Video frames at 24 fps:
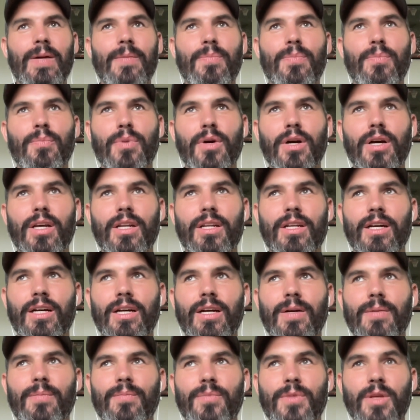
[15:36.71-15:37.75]
but
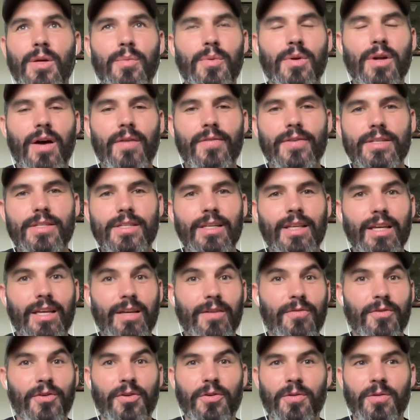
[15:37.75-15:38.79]
obviously, like
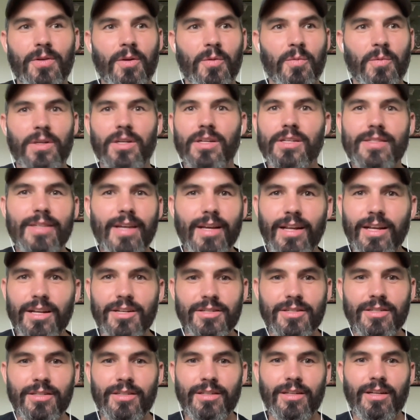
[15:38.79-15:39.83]
if you're a real estate
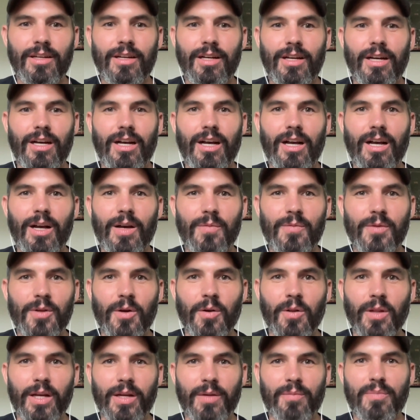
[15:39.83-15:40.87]
agent,
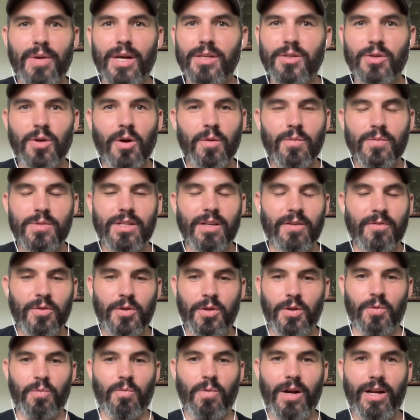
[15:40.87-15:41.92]
like best homes, if you
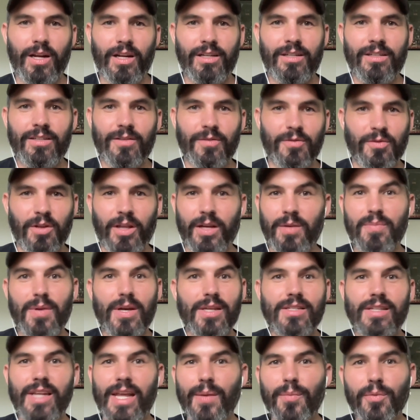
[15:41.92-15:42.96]
can rank for like
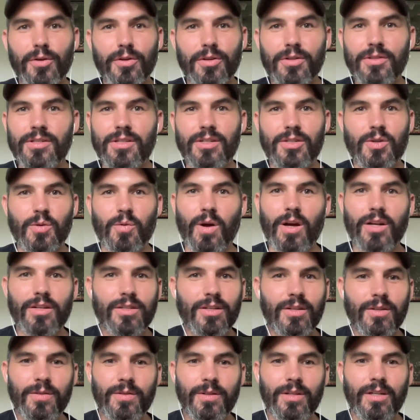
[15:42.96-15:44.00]
best neighborhoods in
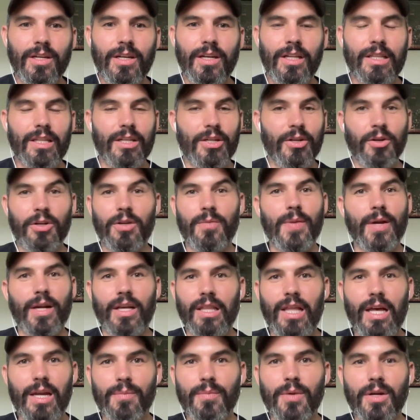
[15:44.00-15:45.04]
Toronto, then you're going to make a
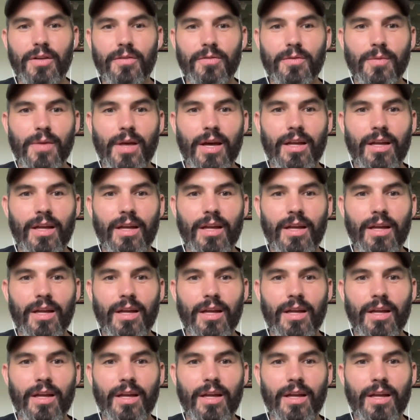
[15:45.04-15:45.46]
lot of money from that.